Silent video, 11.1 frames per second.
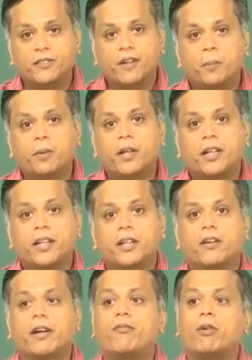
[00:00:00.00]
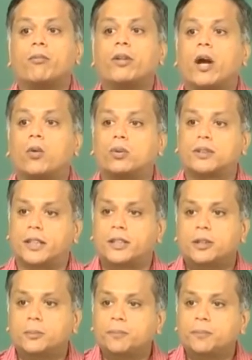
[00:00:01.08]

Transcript: evaporating right from the outset.